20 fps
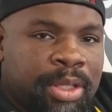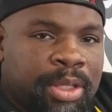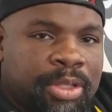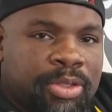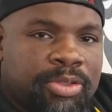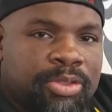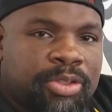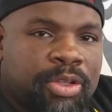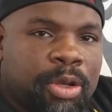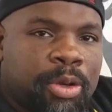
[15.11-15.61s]

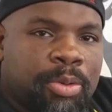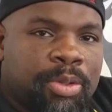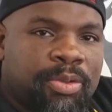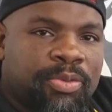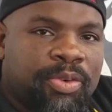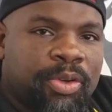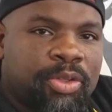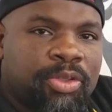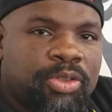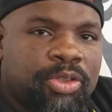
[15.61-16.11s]
So in the
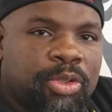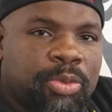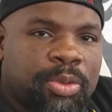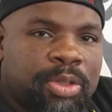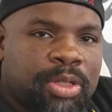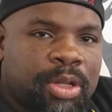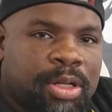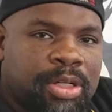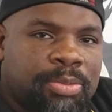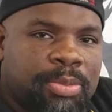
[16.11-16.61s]
first two, we
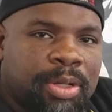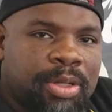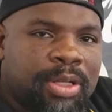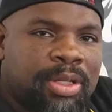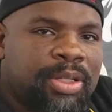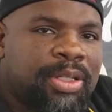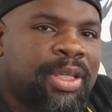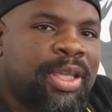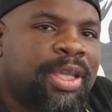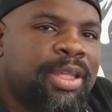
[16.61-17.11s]
talked about
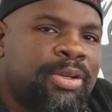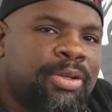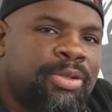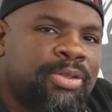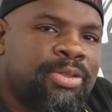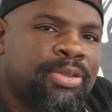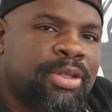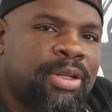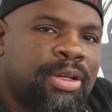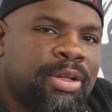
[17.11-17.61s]

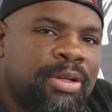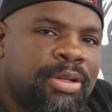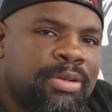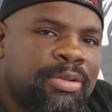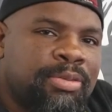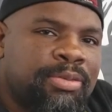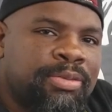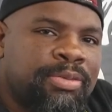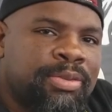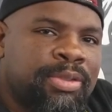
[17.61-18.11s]
indicators
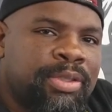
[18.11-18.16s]
of